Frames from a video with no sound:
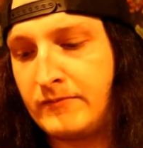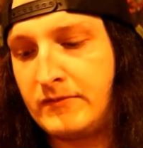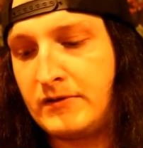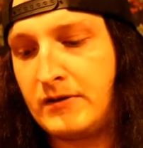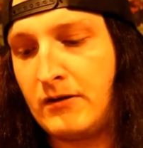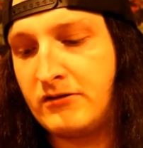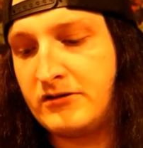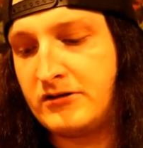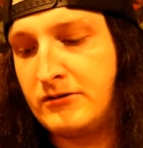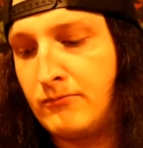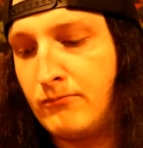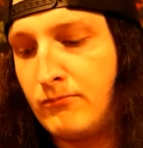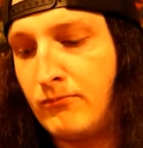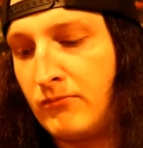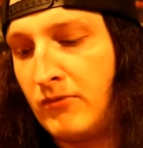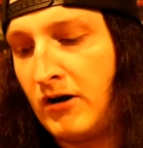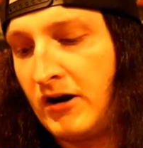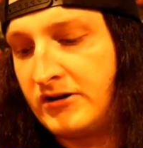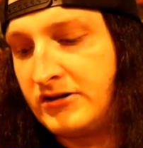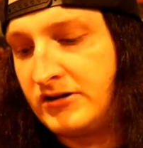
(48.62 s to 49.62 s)
there wasn't
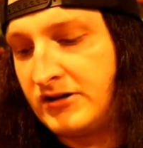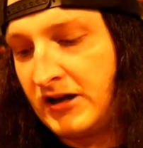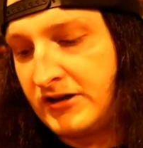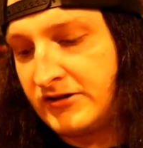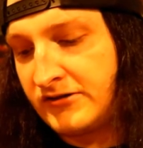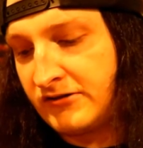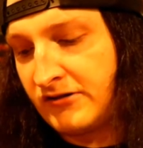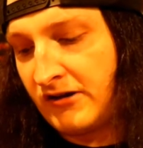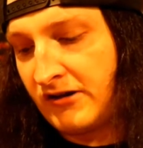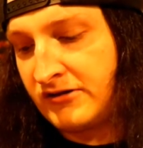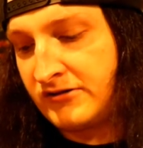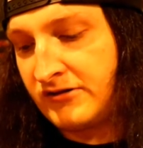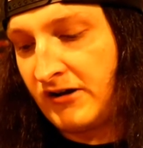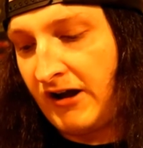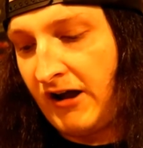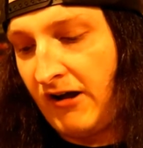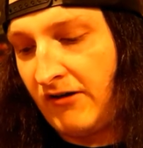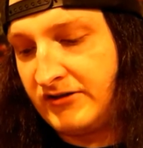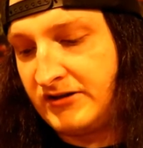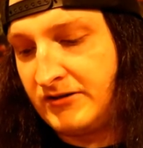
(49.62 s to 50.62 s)
much that
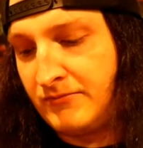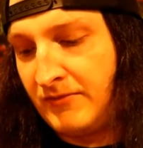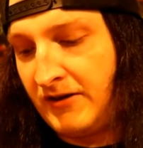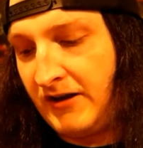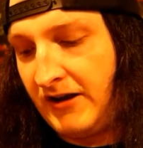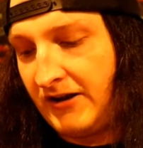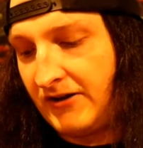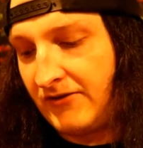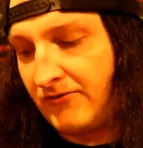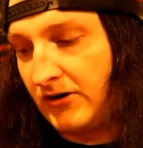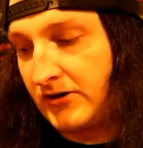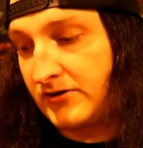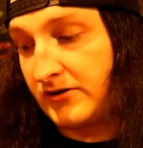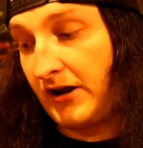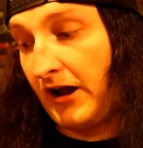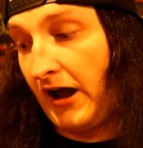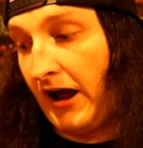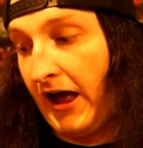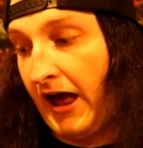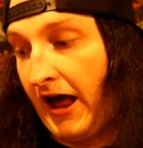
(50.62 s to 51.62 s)
stuck out to me as far as
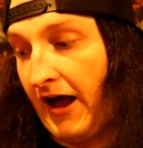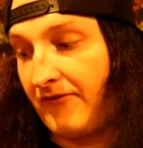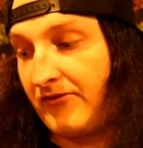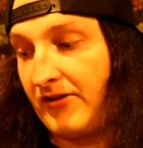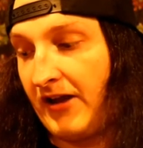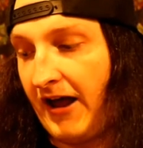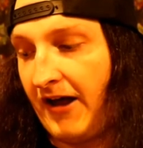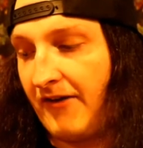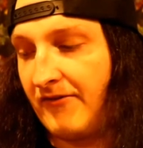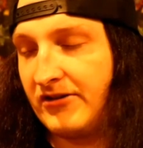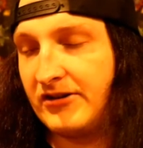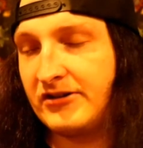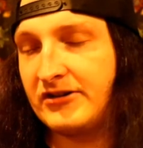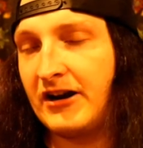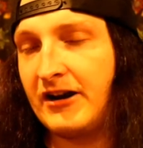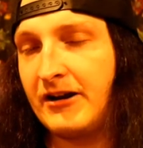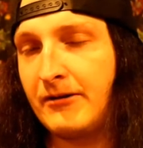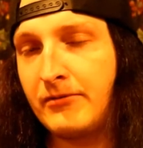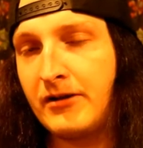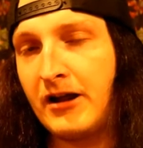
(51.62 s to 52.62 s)
like I have to have this
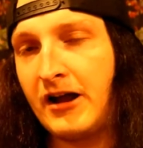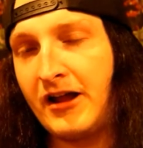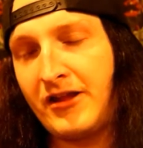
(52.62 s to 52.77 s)
item kind